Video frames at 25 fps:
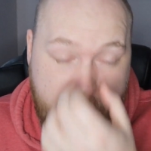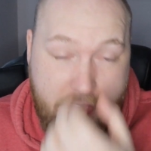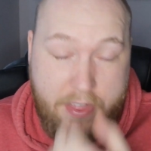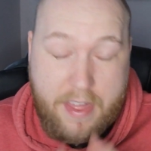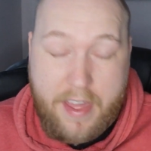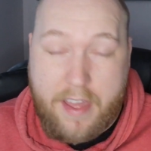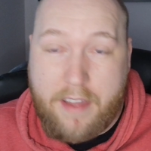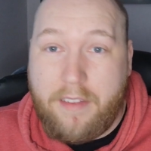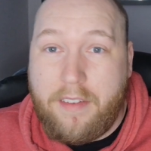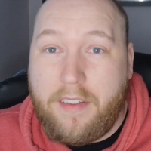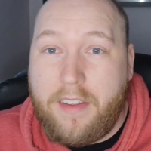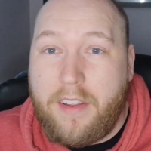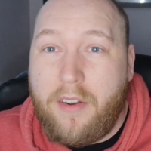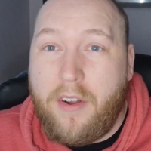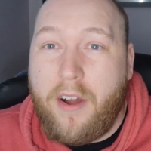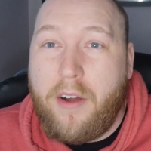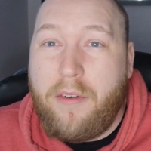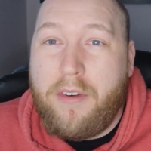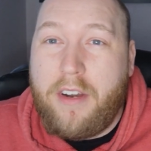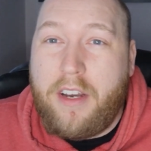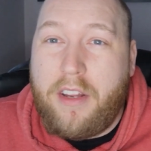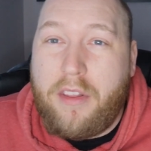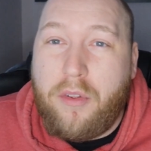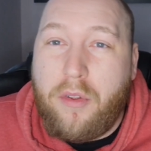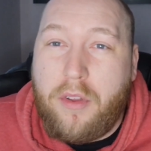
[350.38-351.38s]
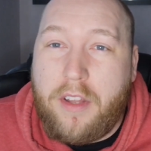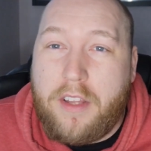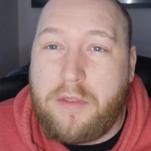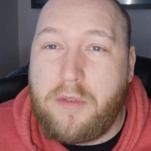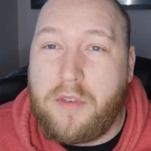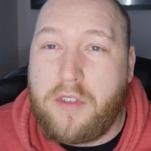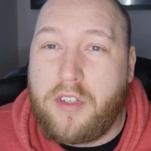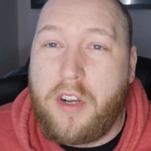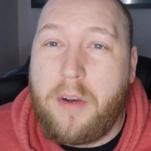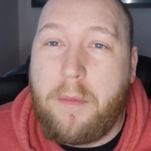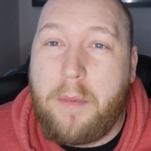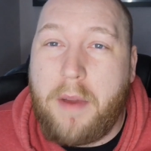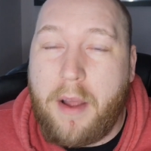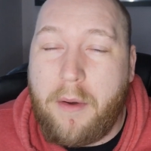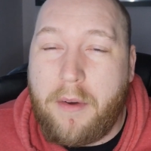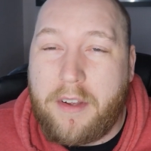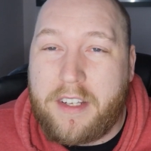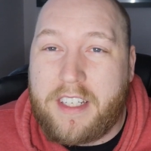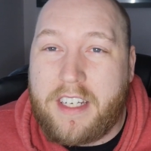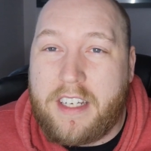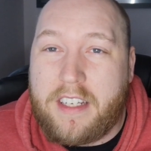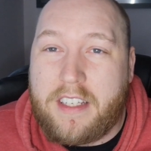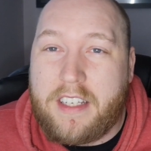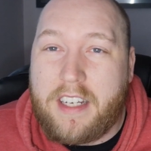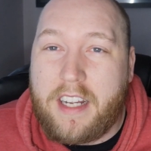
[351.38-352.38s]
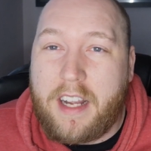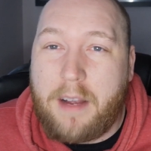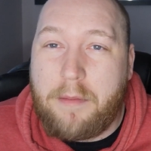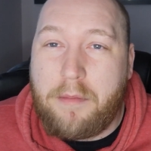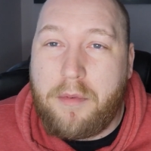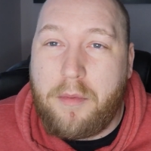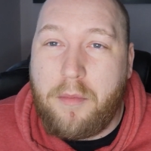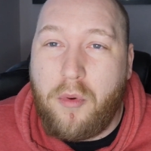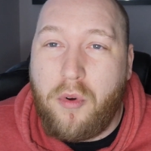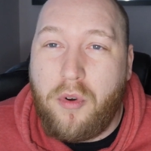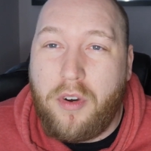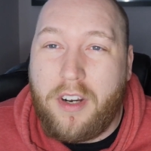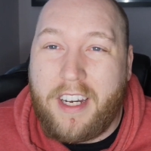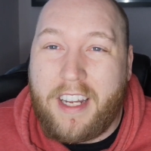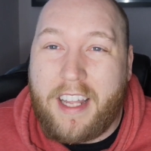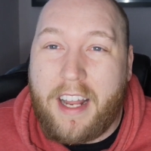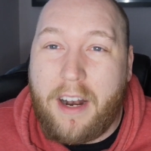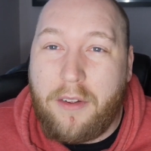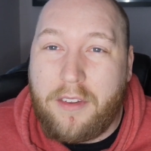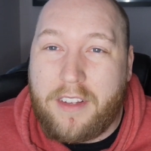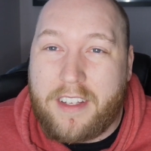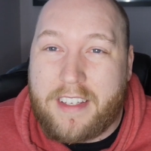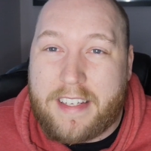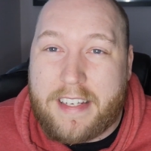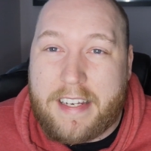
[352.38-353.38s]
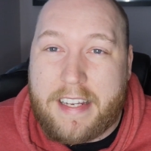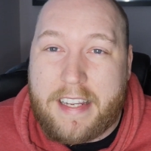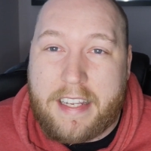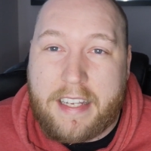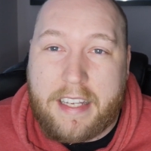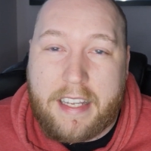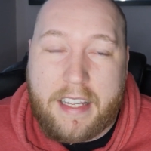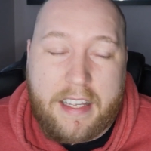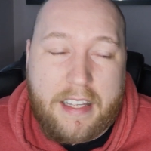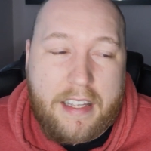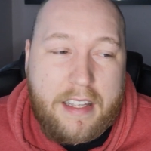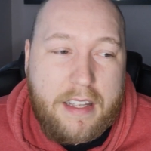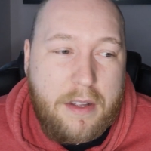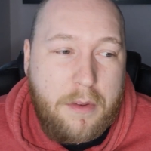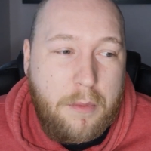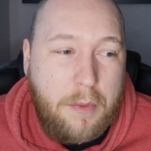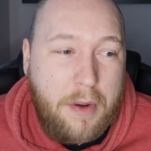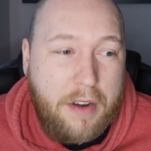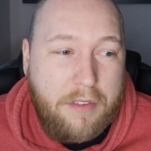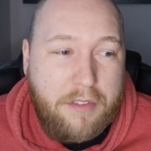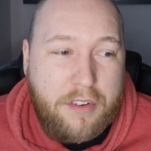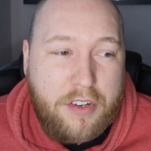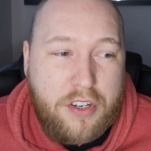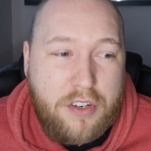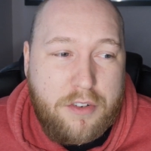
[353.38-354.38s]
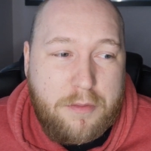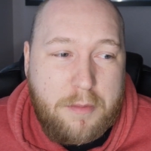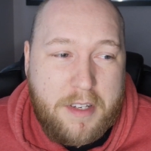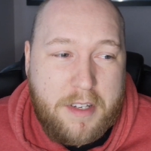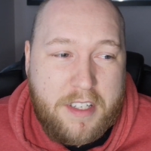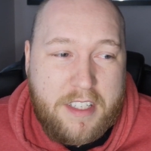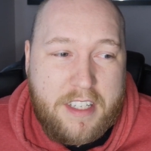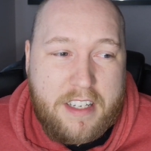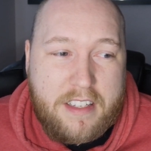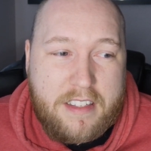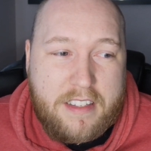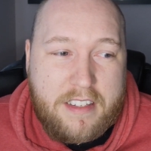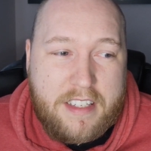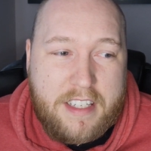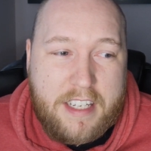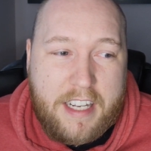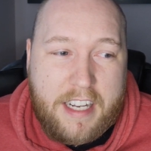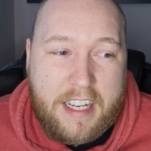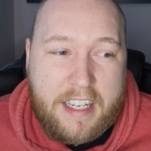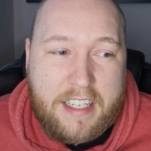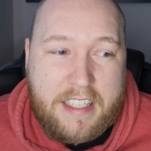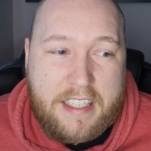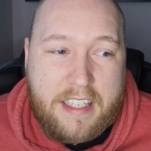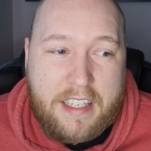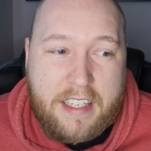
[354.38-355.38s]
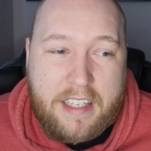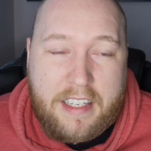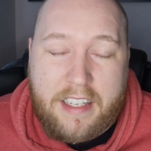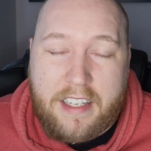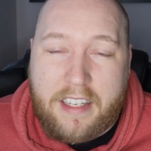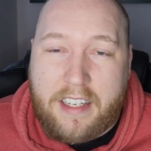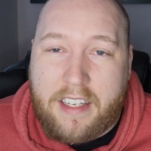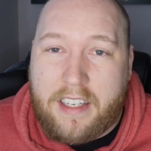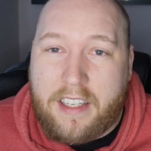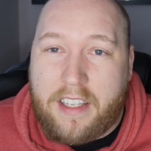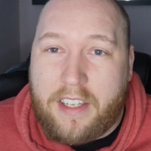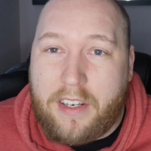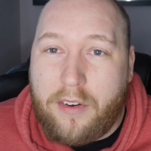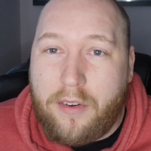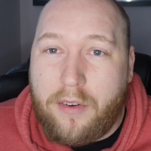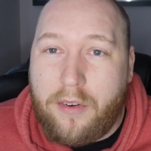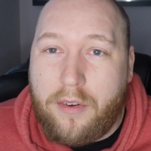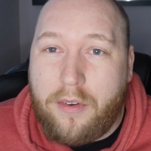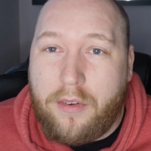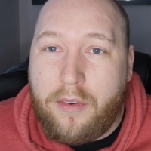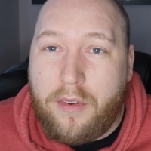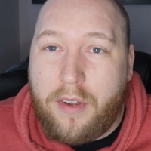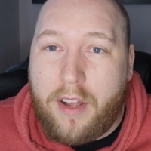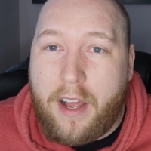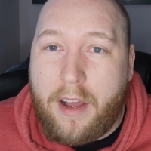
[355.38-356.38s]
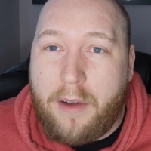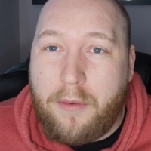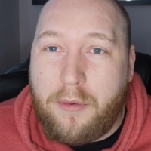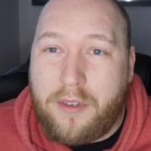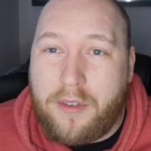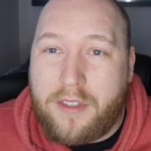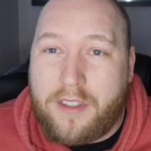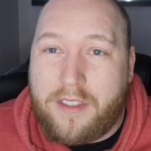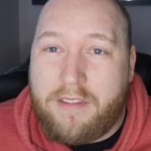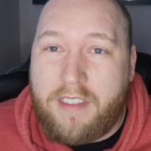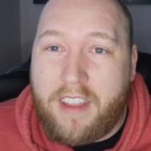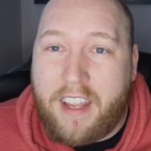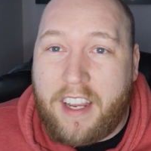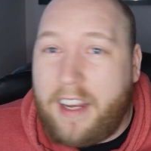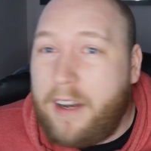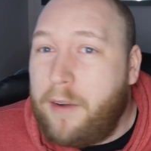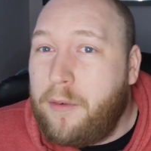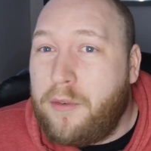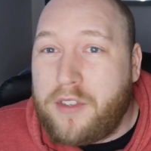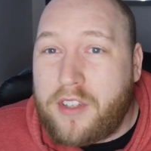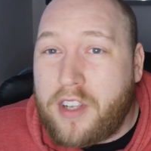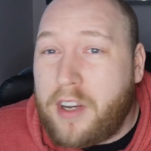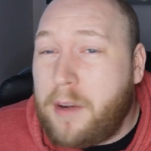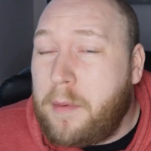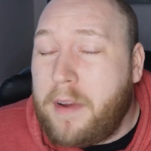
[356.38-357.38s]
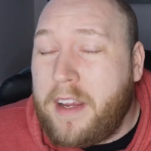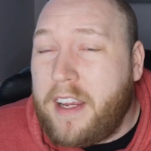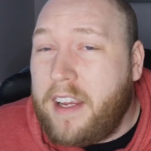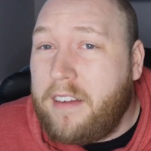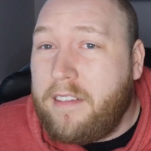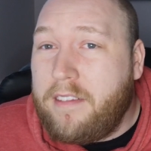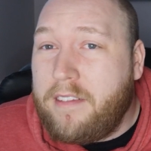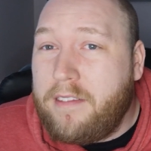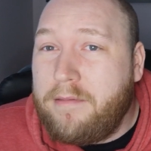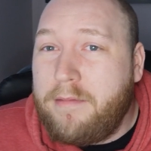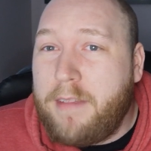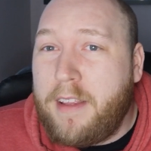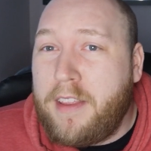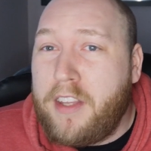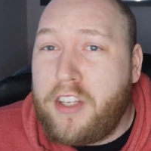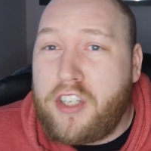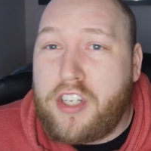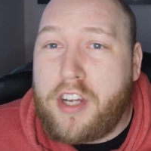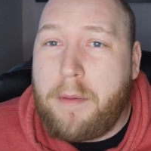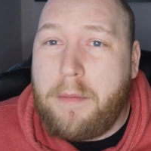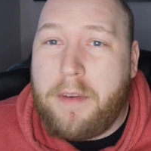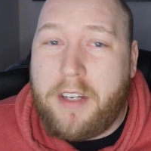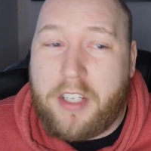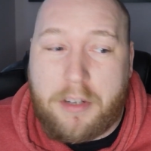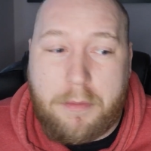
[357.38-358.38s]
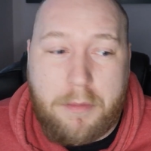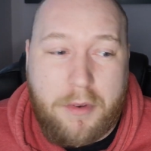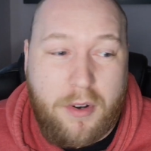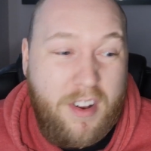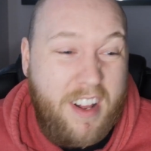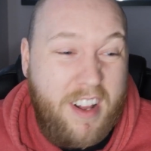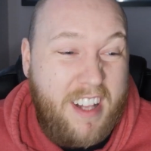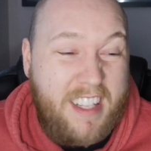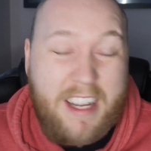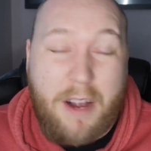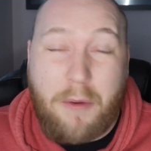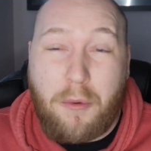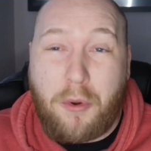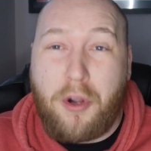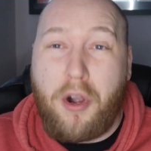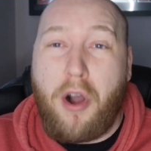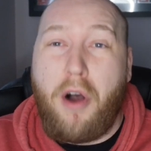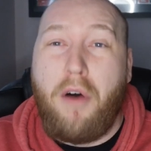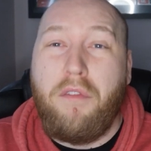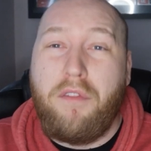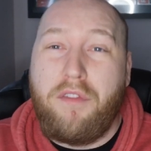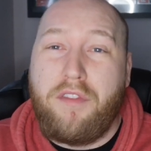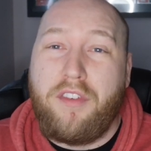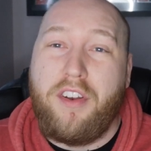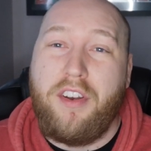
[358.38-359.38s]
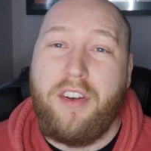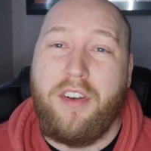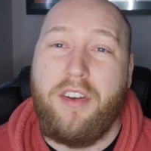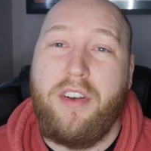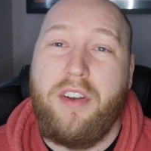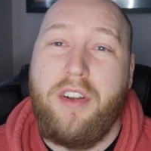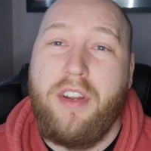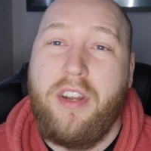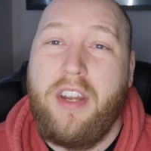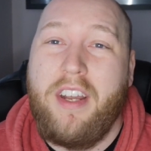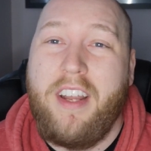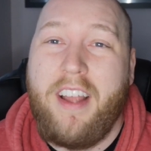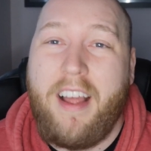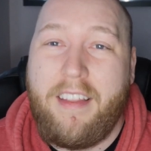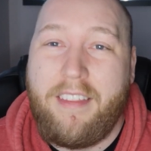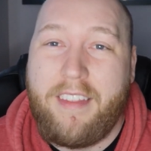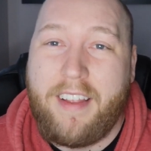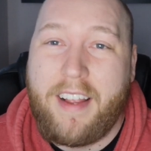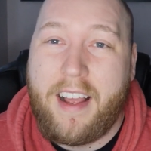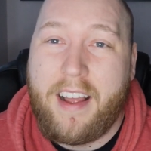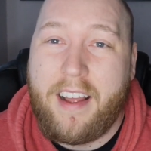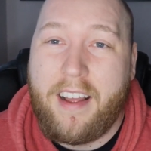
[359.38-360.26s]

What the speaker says: there. I really thought this was going to be our season to get promoted, get out of this league. When I renewed my season ticket, I was thinking it was going to be in the Championship. That's how confident I think